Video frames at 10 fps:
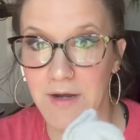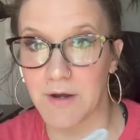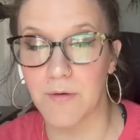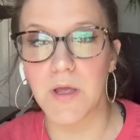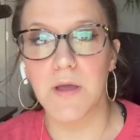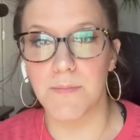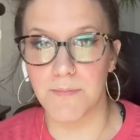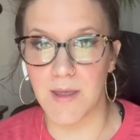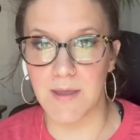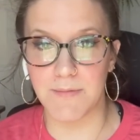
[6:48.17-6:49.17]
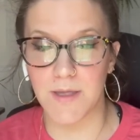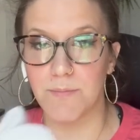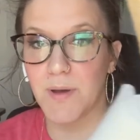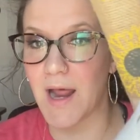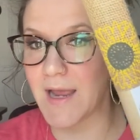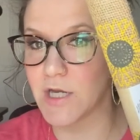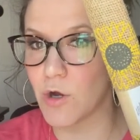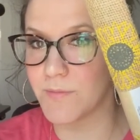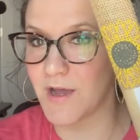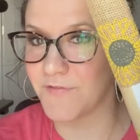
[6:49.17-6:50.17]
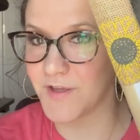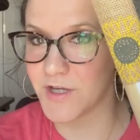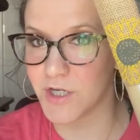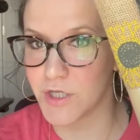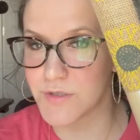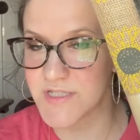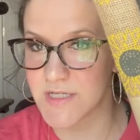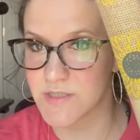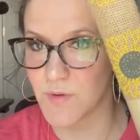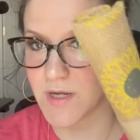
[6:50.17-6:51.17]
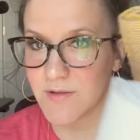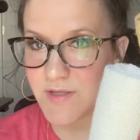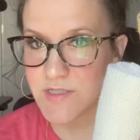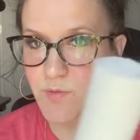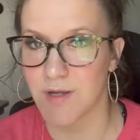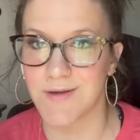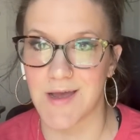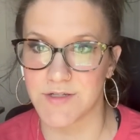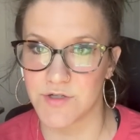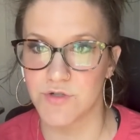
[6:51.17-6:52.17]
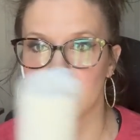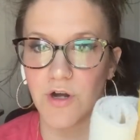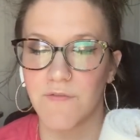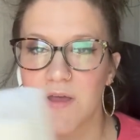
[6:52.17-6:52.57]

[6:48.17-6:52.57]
don't know, maybe, but I know I'm definitely going to use this one. This one, not too sure of.